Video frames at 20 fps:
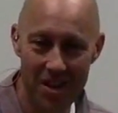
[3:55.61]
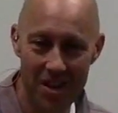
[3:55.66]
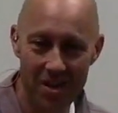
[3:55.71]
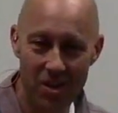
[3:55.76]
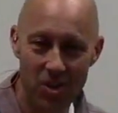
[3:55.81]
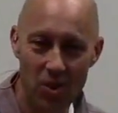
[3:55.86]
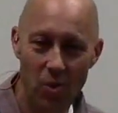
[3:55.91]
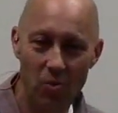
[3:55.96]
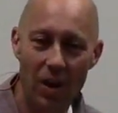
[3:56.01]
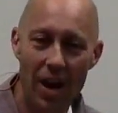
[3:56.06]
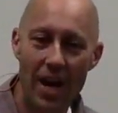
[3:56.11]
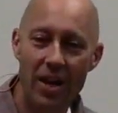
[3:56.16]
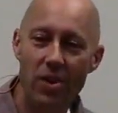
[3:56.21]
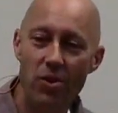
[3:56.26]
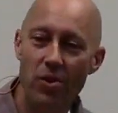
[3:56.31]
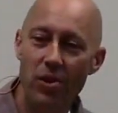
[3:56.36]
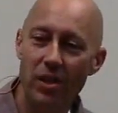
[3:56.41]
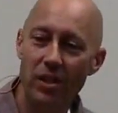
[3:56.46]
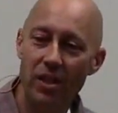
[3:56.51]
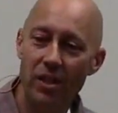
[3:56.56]
So rather
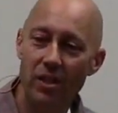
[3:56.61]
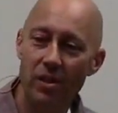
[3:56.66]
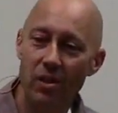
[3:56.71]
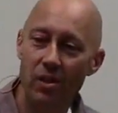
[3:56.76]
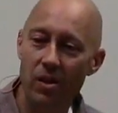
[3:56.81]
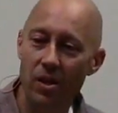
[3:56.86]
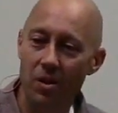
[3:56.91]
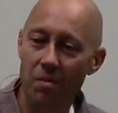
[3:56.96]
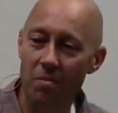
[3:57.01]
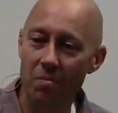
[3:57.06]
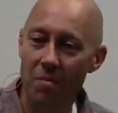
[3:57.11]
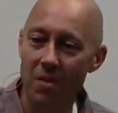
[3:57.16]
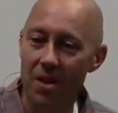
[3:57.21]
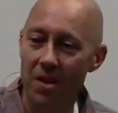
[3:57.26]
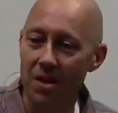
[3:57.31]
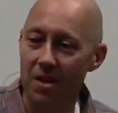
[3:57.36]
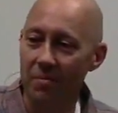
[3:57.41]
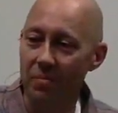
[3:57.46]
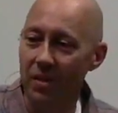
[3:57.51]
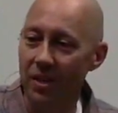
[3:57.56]
than kill them,
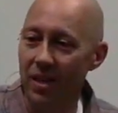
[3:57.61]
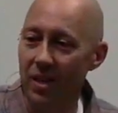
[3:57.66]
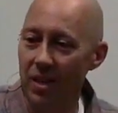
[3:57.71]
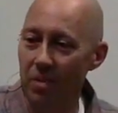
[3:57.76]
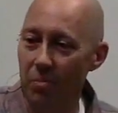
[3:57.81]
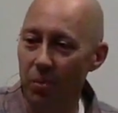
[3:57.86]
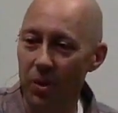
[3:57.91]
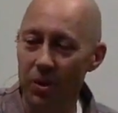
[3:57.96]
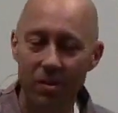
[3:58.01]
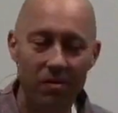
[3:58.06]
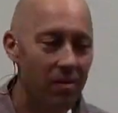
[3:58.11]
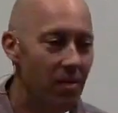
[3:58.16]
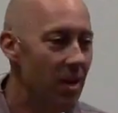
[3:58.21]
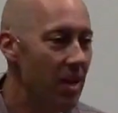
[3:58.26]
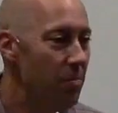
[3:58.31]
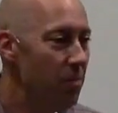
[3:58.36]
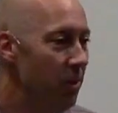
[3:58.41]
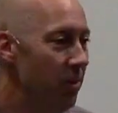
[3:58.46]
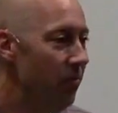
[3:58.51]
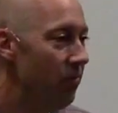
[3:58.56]
they
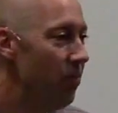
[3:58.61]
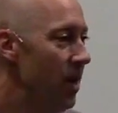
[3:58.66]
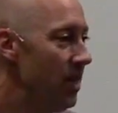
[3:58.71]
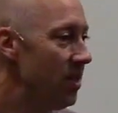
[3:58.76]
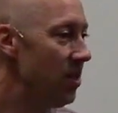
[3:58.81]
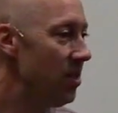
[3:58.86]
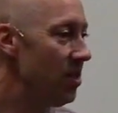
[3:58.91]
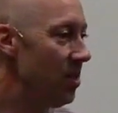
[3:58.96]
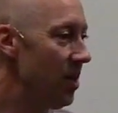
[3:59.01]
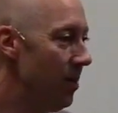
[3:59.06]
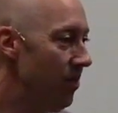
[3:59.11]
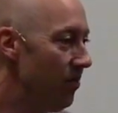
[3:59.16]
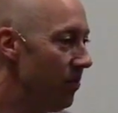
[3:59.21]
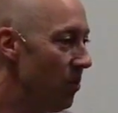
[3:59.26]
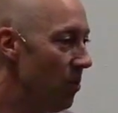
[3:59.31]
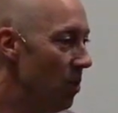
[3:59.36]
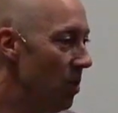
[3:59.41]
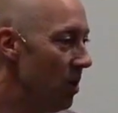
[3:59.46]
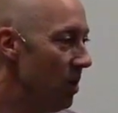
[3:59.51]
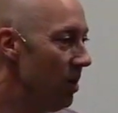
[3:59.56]
put Francis up for